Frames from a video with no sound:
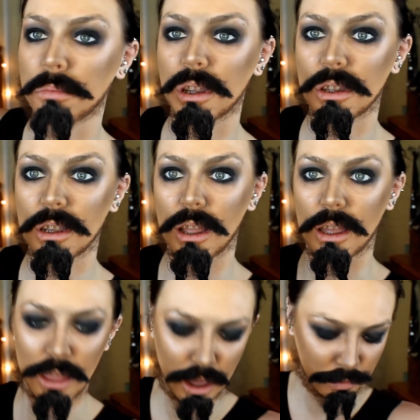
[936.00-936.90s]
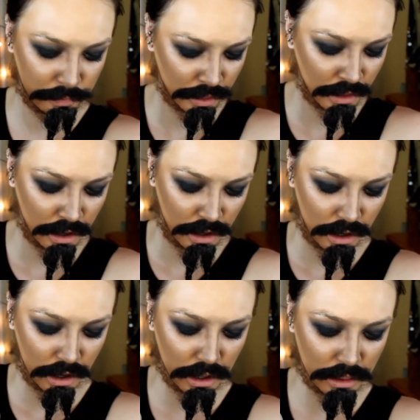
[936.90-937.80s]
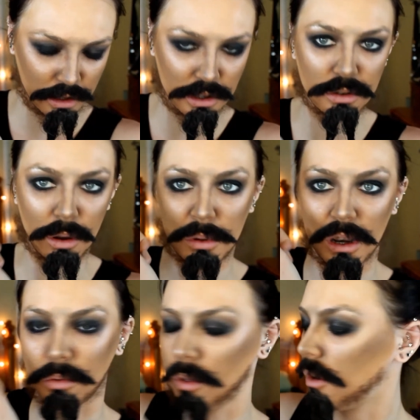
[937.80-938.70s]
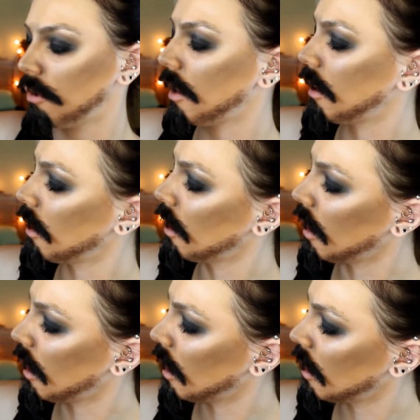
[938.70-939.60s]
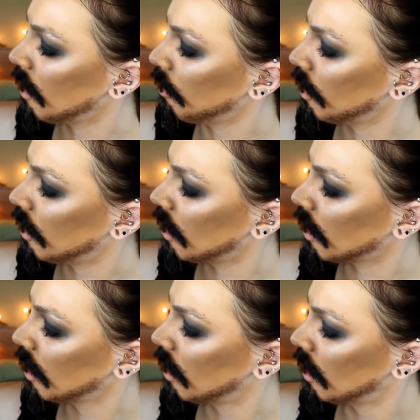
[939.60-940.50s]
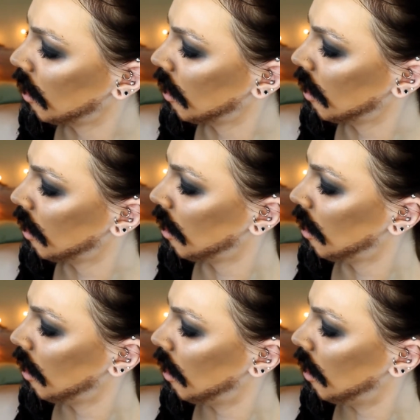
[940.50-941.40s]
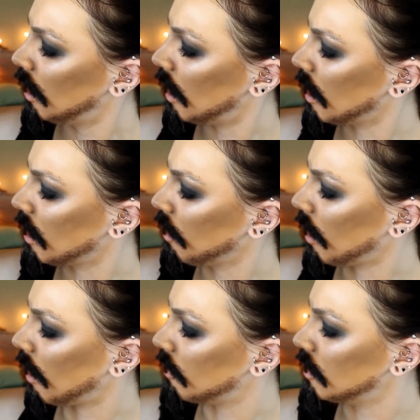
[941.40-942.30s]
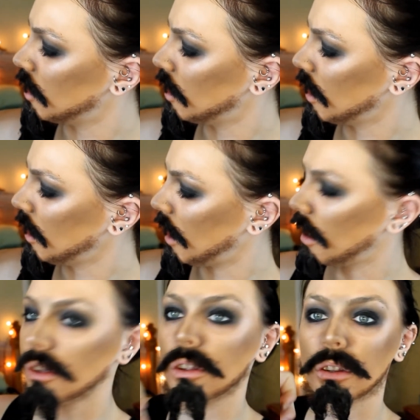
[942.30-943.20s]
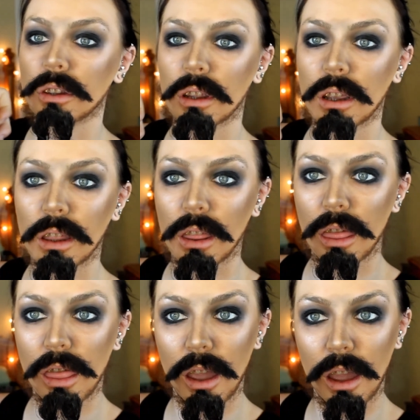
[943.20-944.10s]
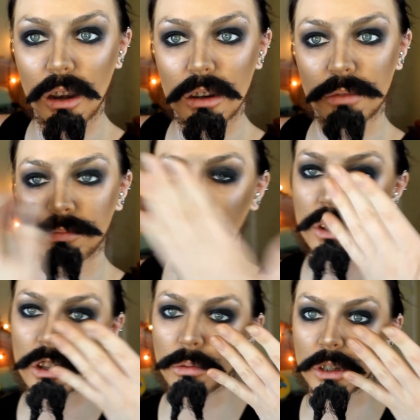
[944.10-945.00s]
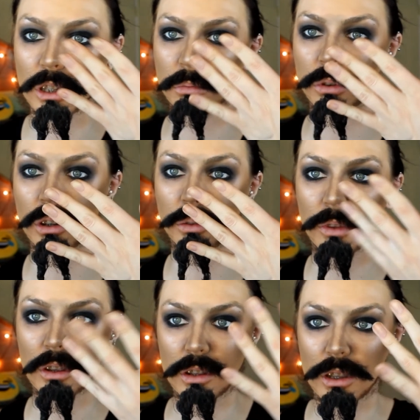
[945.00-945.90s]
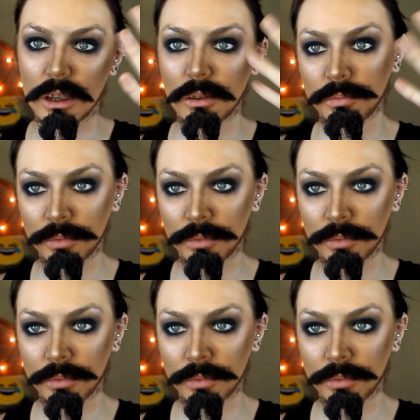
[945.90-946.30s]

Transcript: messy like that. And then just rub it in with your finger and it will look like you have dirty nails, like that. Super simple, easy.